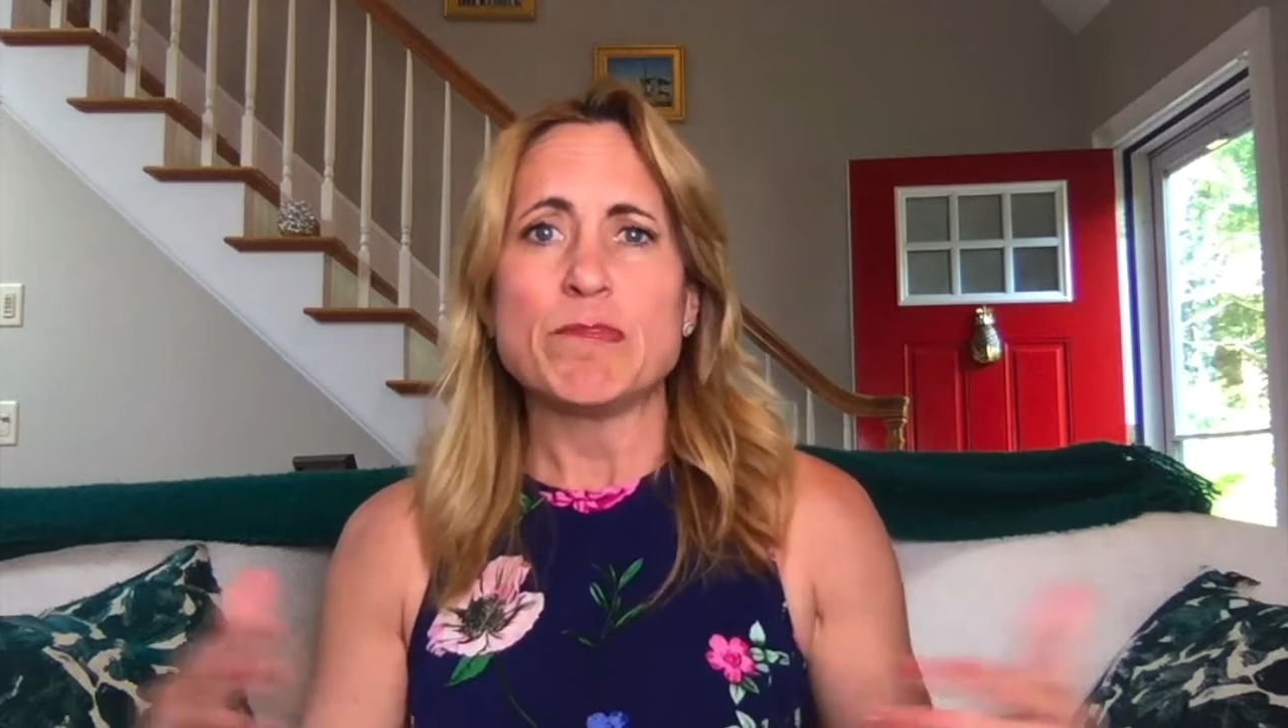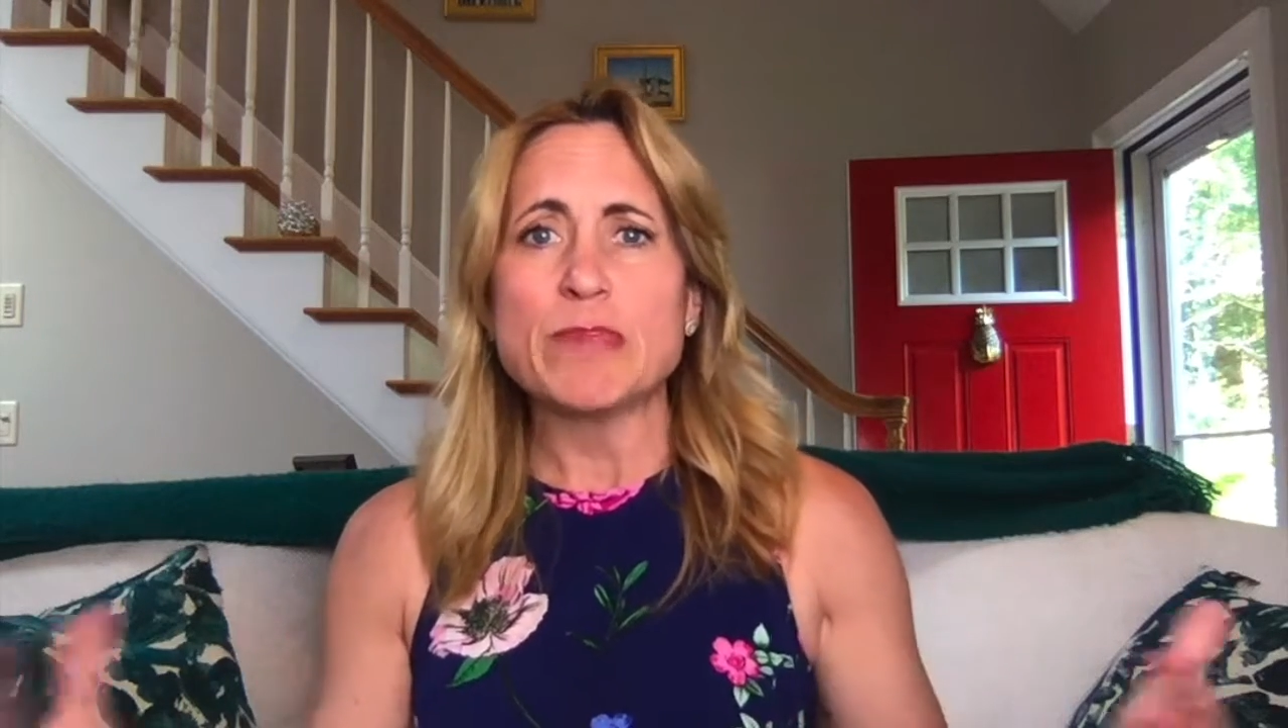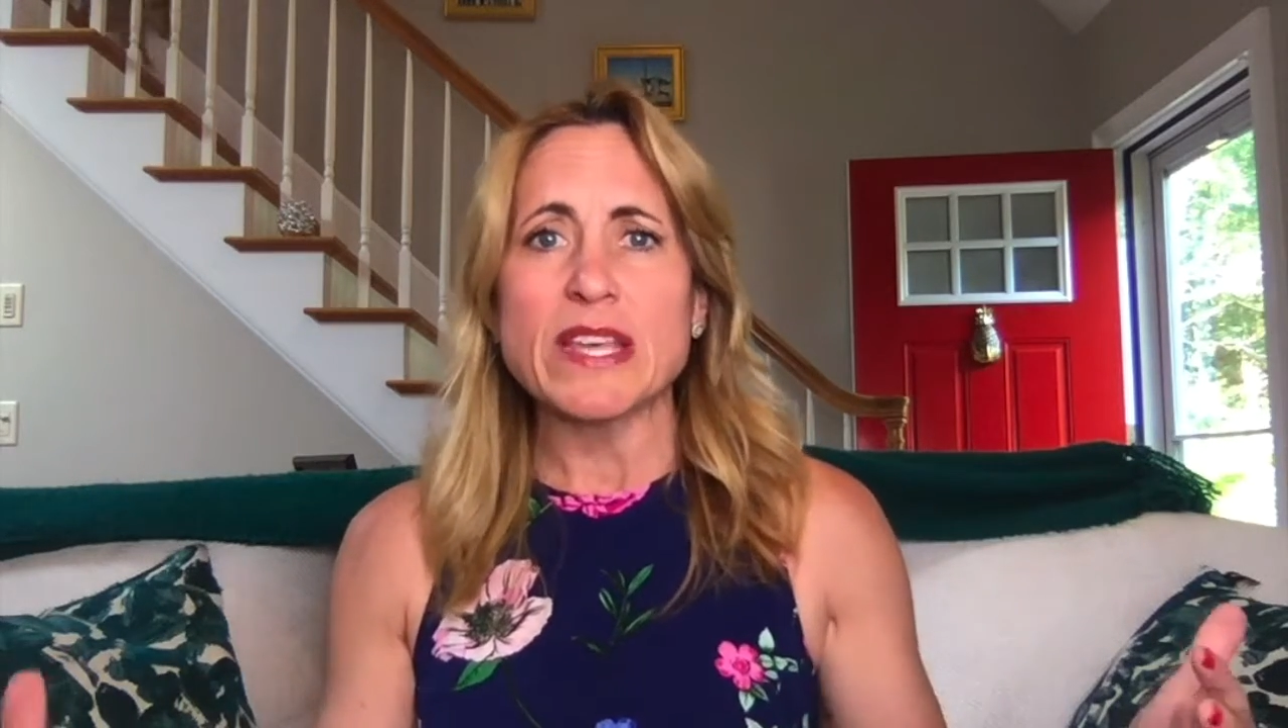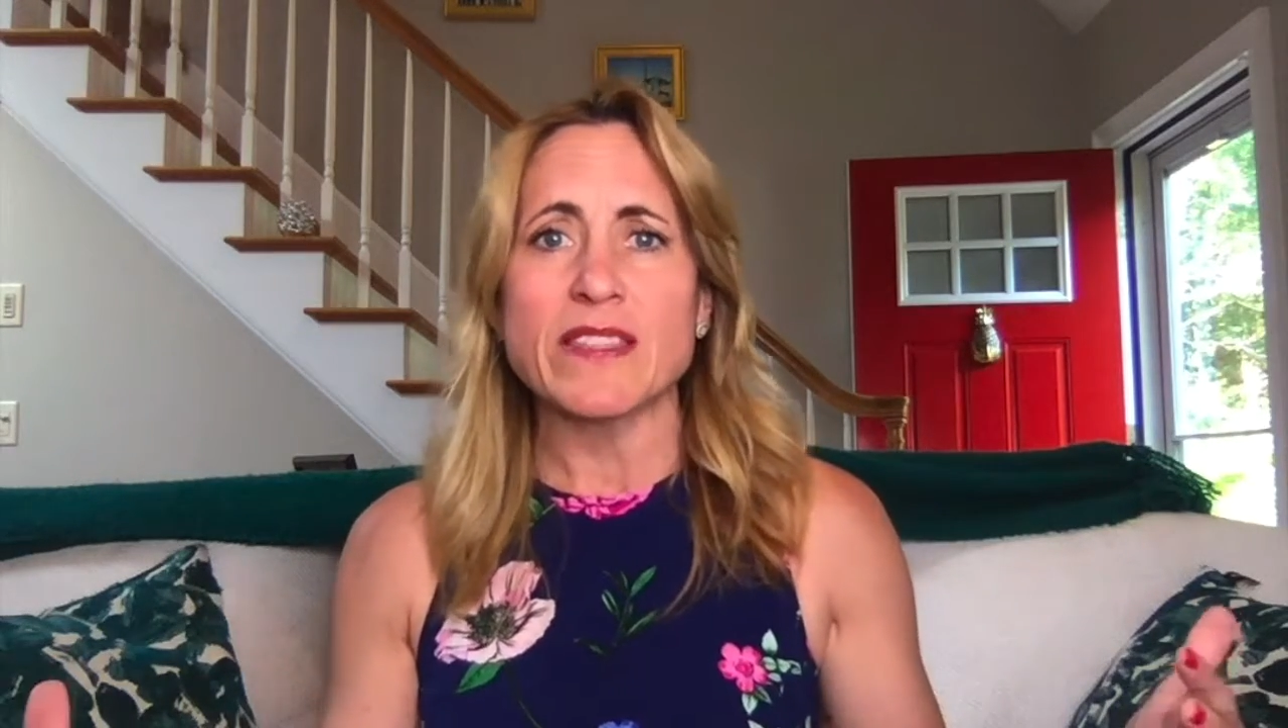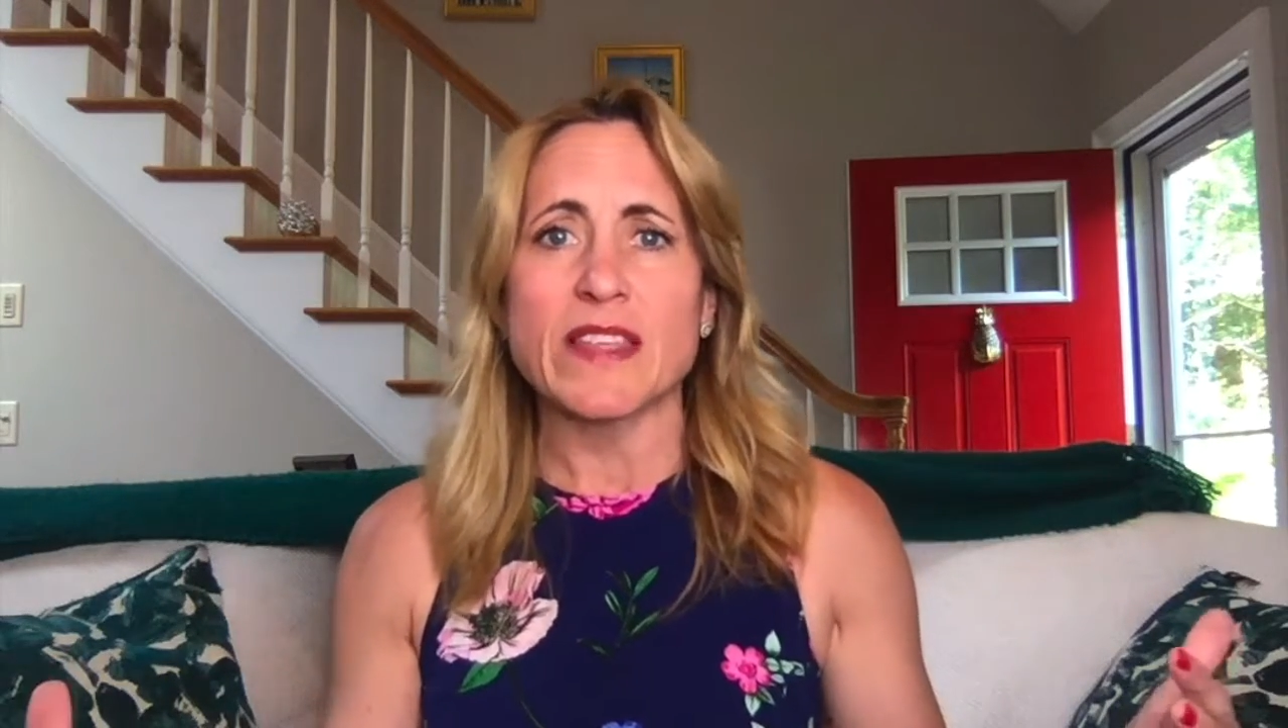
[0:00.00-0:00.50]

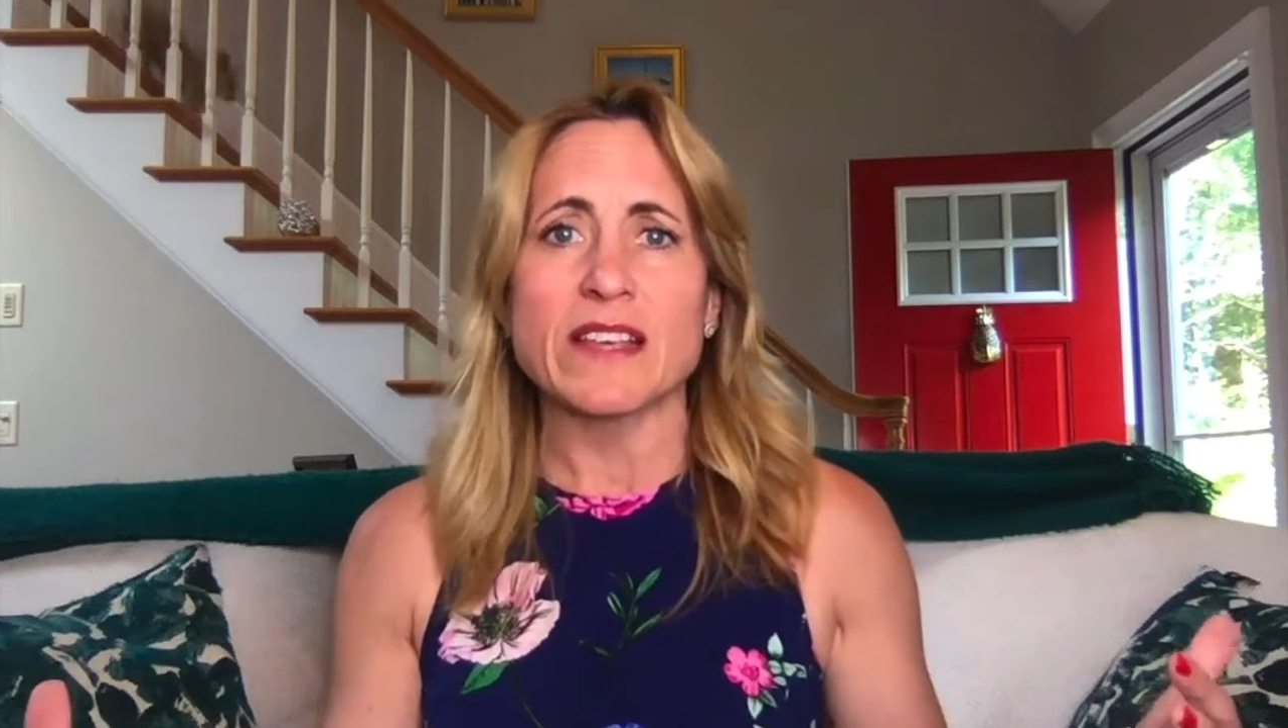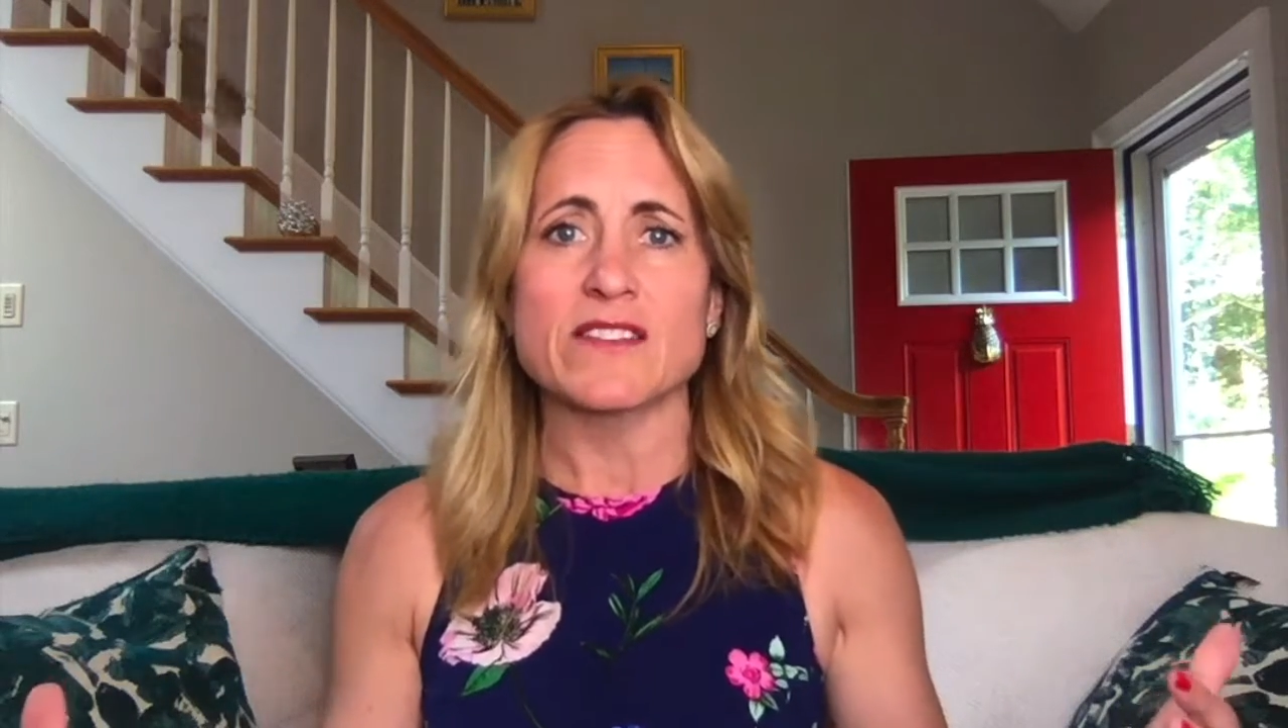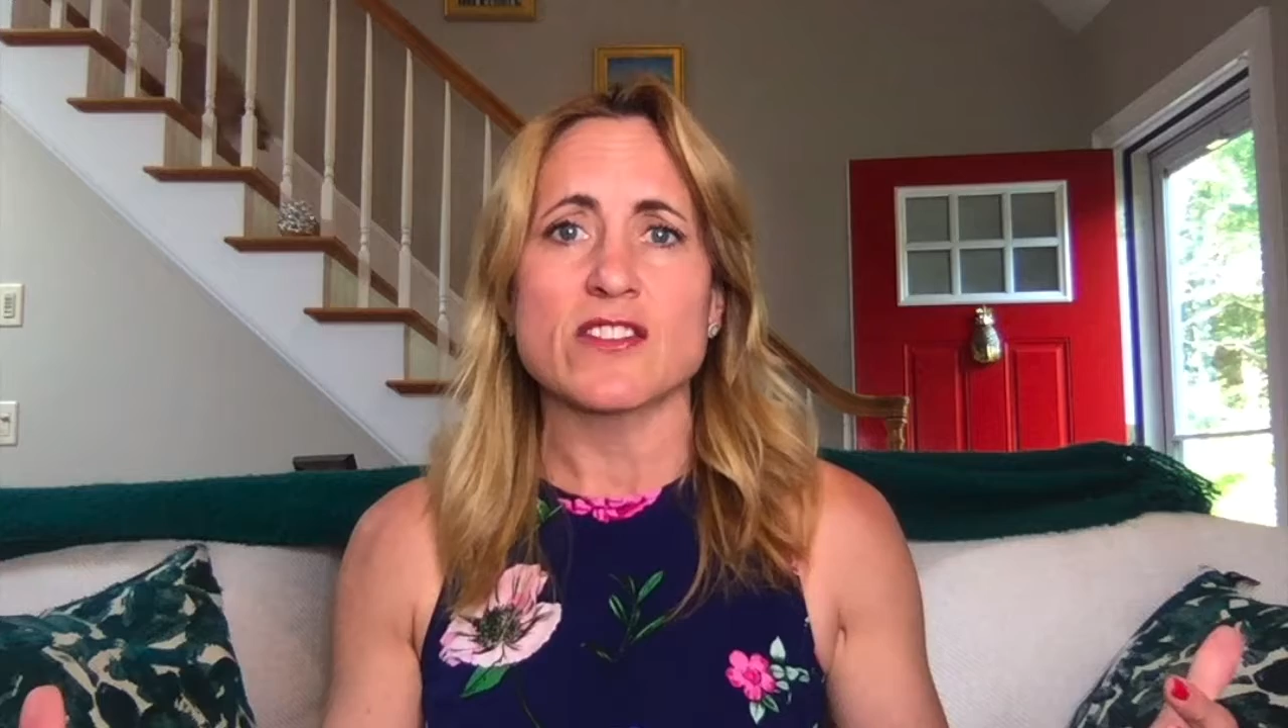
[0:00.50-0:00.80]
big things